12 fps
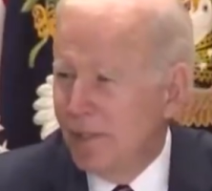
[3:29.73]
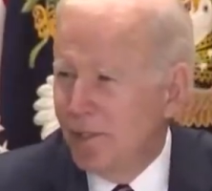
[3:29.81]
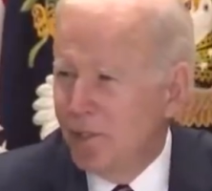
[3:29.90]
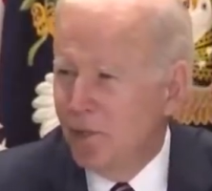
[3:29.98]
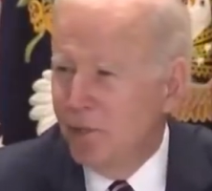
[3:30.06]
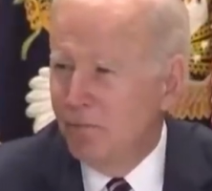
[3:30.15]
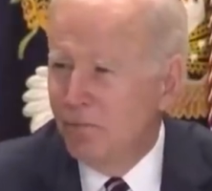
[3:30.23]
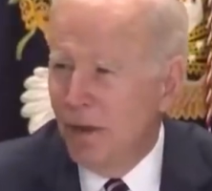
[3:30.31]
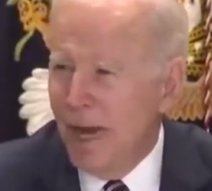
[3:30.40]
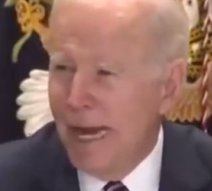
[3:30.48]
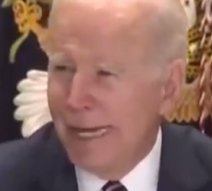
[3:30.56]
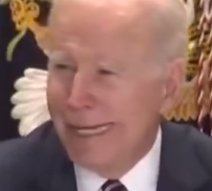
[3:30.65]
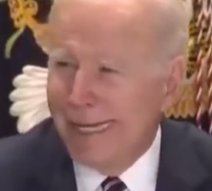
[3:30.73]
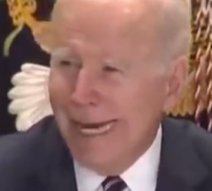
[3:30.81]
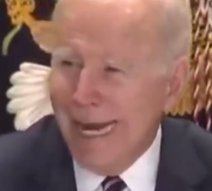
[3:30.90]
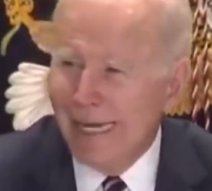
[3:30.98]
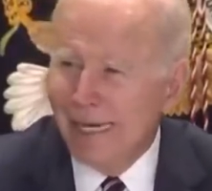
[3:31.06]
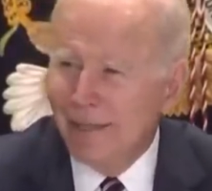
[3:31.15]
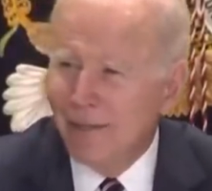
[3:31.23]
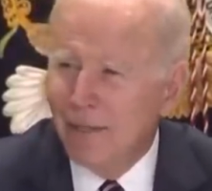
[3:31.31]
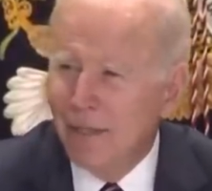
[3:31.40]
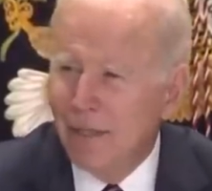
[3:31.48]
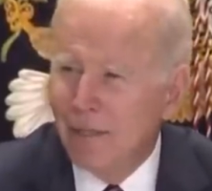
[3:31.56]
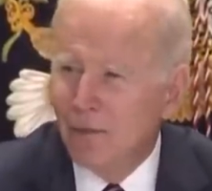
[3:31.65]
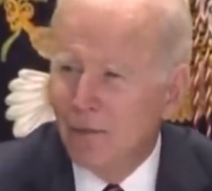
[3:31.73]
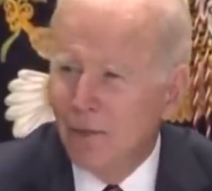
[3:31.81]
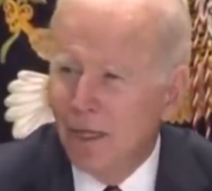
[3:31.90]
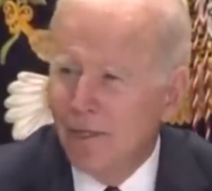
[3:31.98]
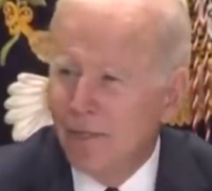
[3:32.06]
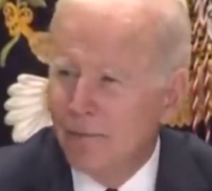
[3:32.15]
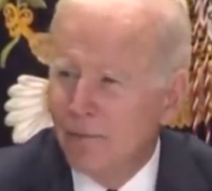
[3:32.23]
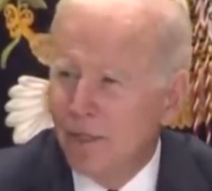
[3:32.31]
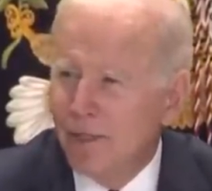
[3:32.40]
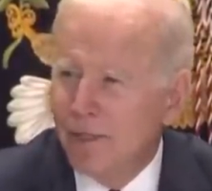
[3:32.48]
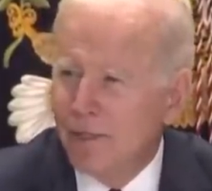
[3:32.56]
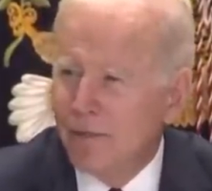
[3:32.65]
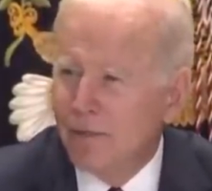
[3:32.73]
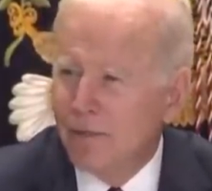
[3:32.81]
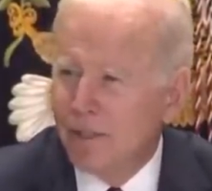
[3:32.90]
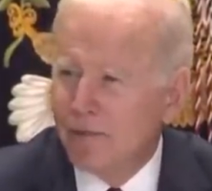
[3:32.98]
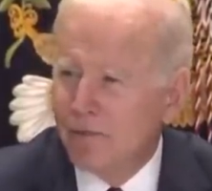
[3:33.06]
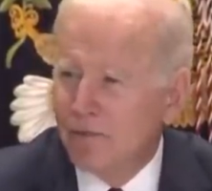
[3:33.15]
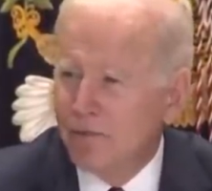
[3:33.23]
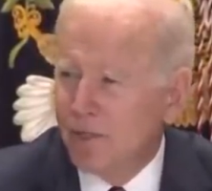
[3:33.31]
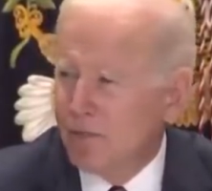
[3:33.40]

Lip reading: You couldn't buy a cannon when this